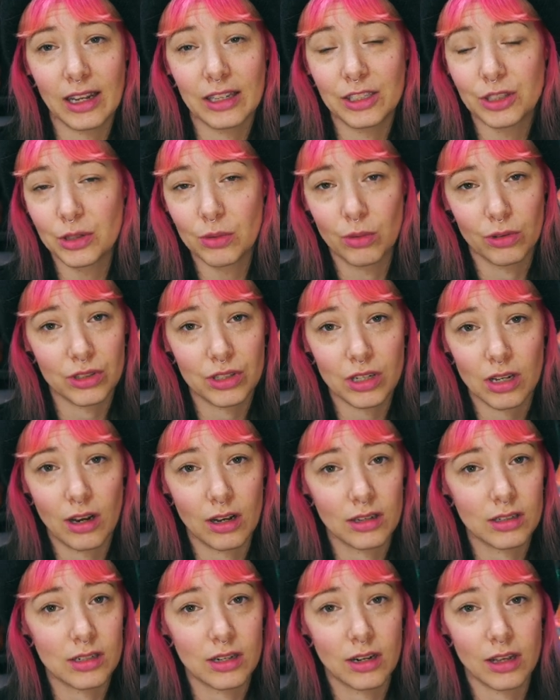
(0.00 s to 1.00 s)
just want to
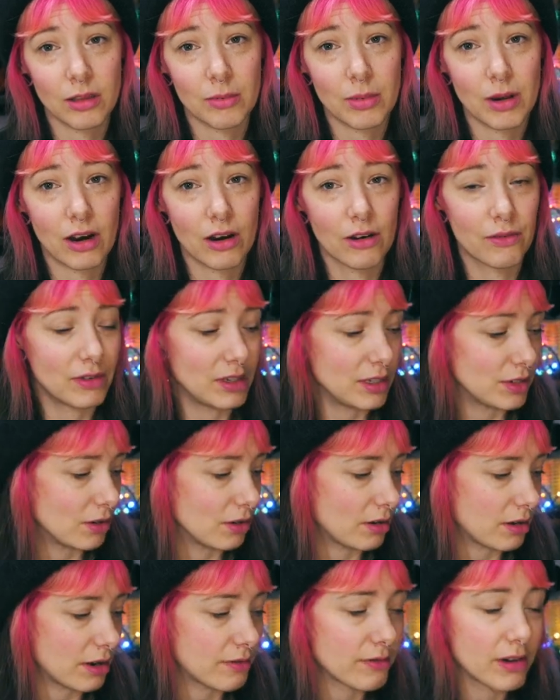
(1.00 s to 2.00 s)
cast another pair of these
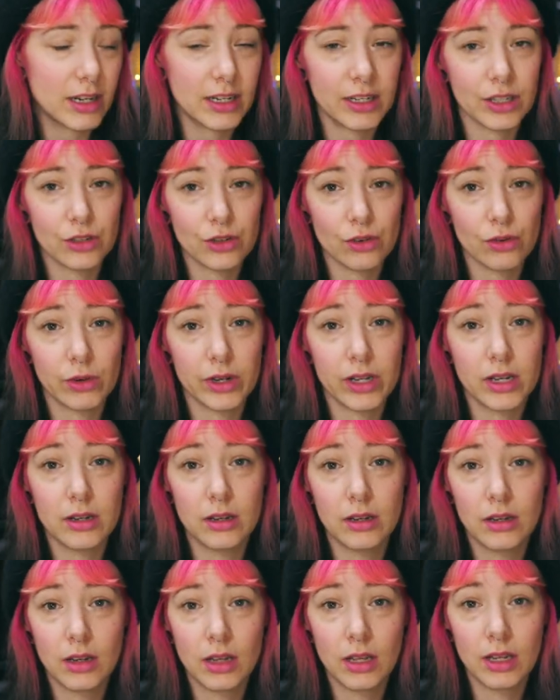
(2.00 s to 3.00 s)
on. I really enjoyed
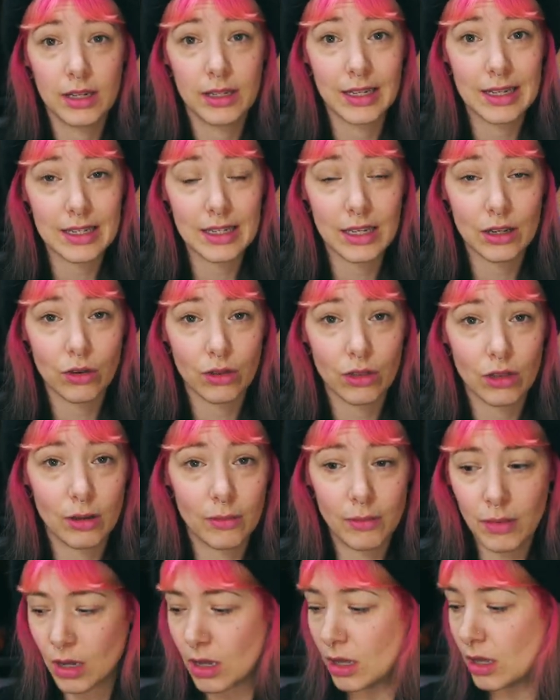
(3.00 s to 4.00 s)
knitting on
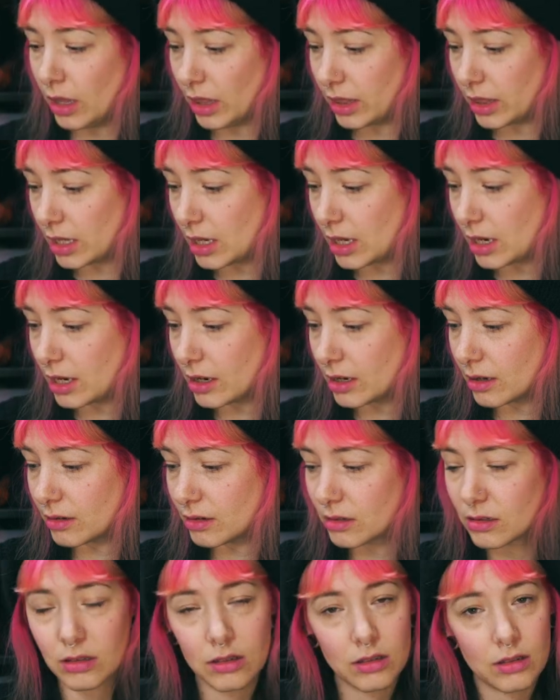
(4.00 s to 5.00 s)
them. The
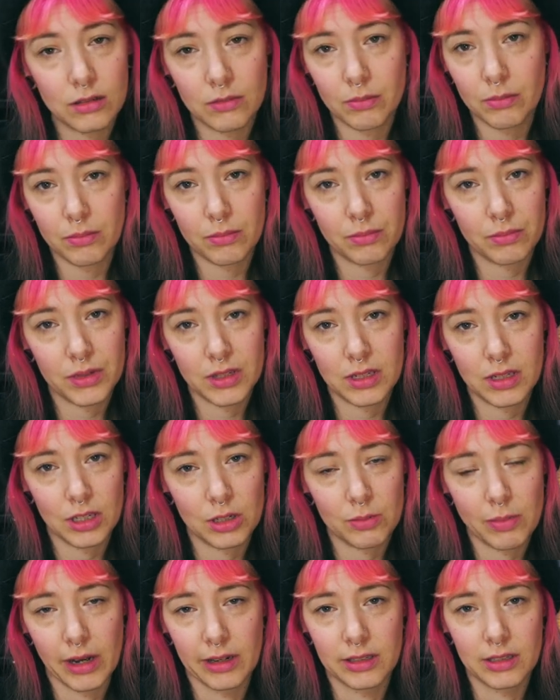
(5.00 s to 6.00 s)

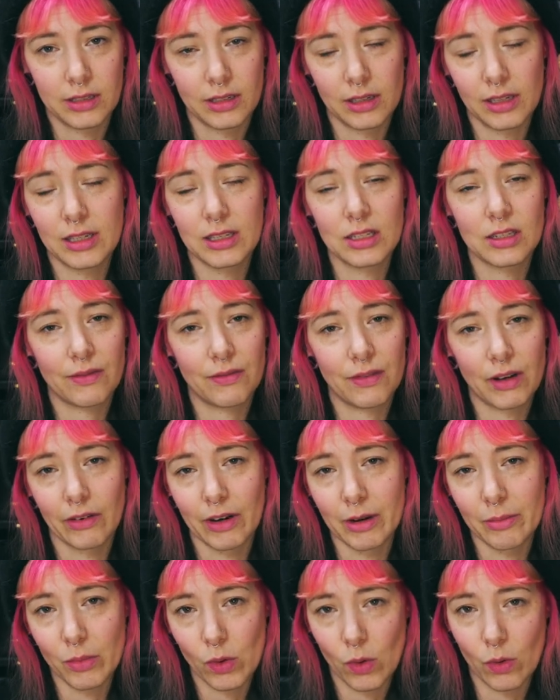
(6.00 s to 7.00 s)
stitch pattern is
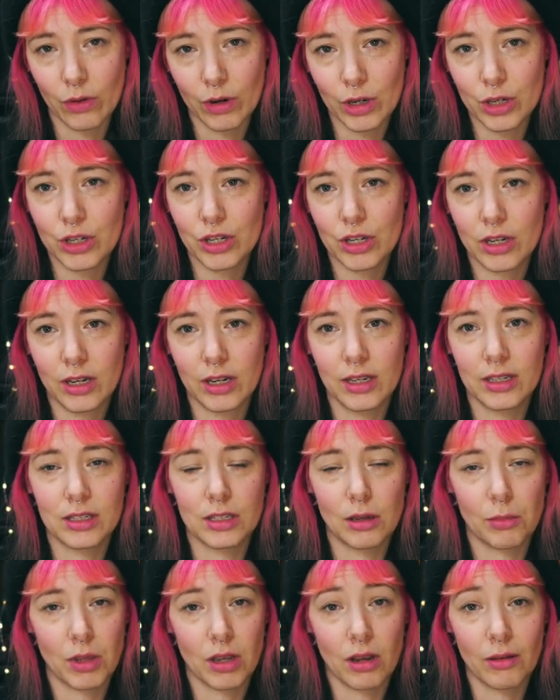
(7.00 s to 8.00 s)
very Moorish. It is
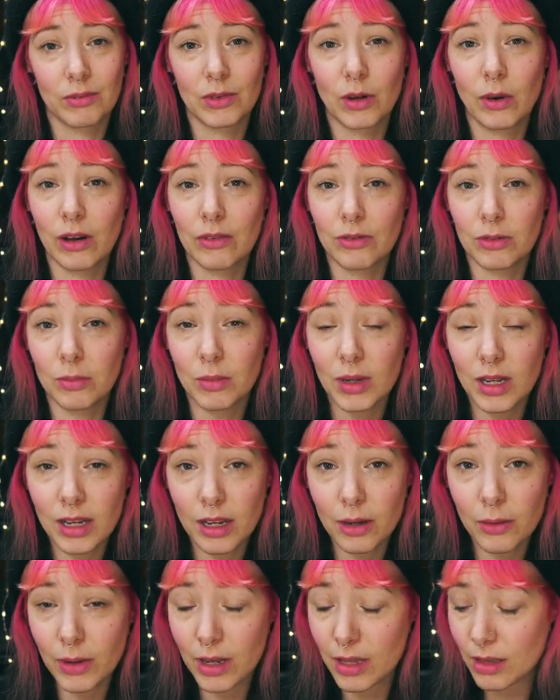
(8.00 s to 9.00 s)
something I'm quite
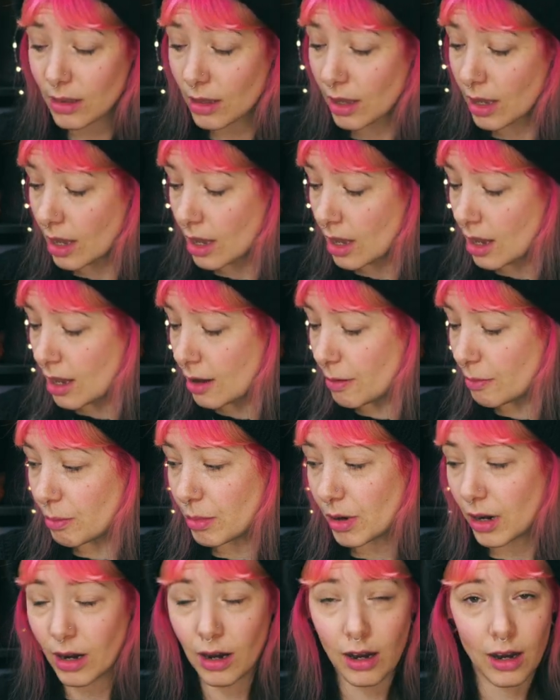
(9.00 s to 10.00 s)
familiar with,
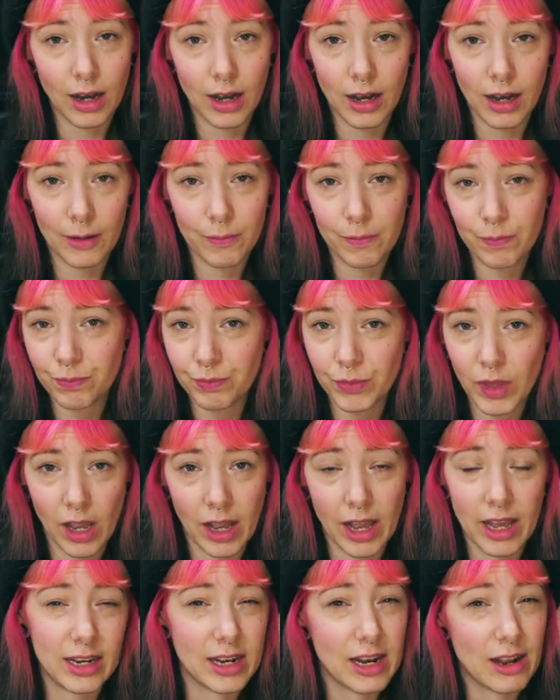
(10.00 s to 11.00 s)
but I
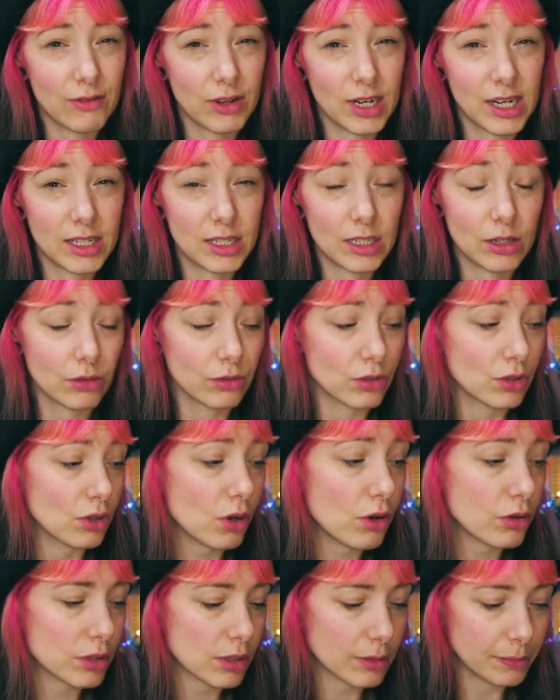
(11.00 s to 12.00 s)
had never knit it on
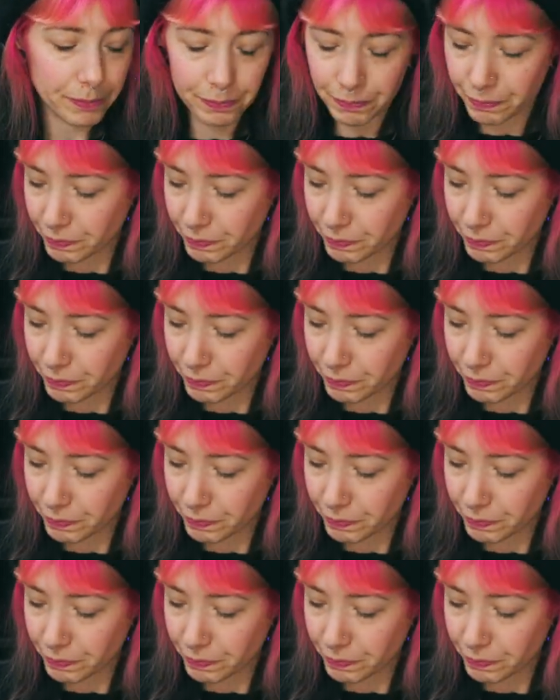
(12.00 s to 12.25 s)
socks.